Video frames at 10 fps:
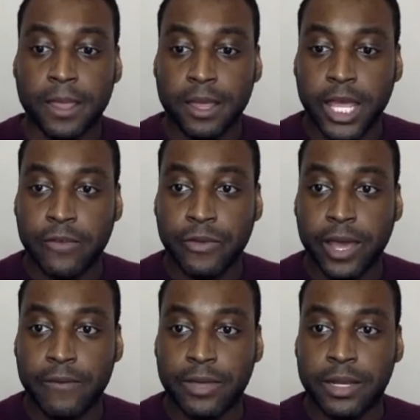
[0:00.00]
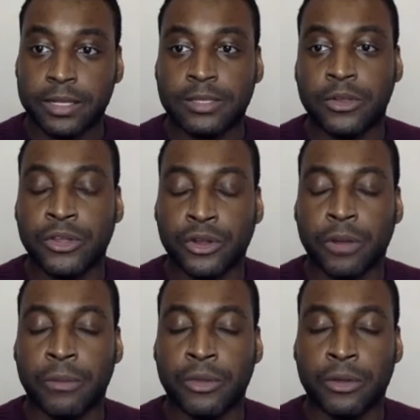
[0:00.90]
If you have any, sorry,
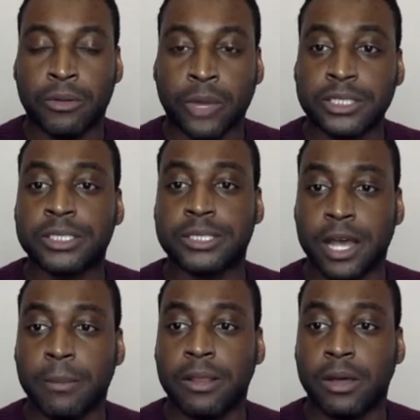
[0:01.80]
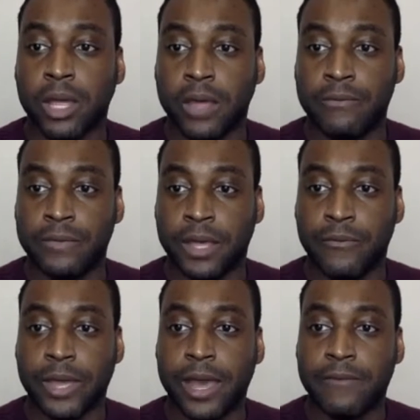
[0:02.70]
your questions down below.
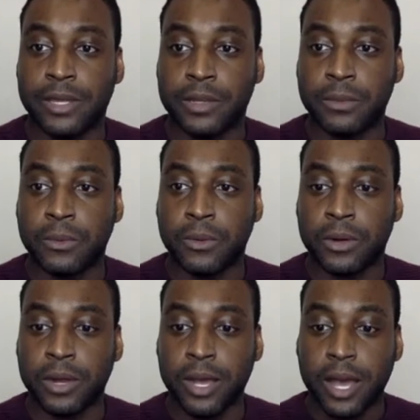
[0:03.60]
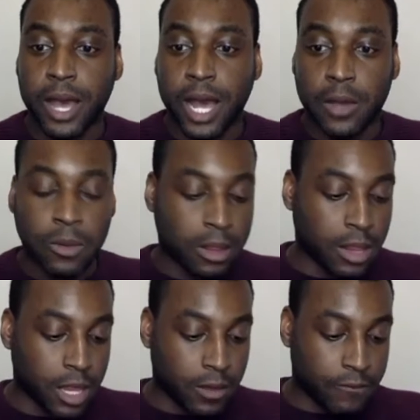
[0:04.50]
If you have any more, I would
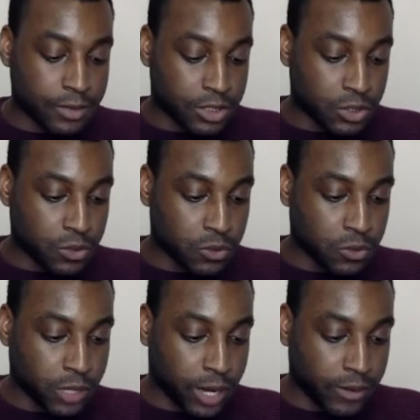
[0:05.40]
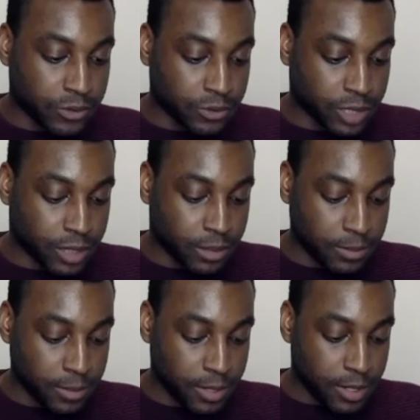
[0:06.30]
love to answer
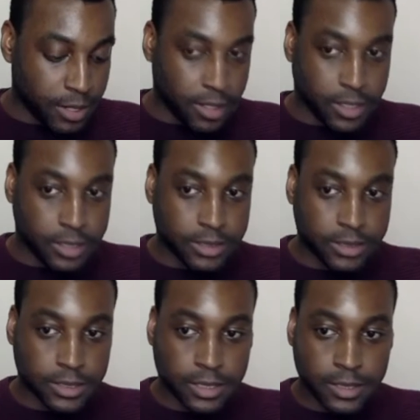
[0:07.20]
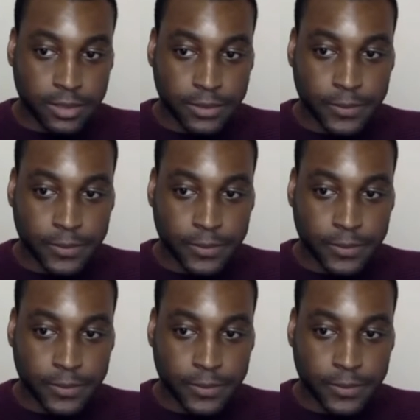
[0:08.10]
them. Let's see.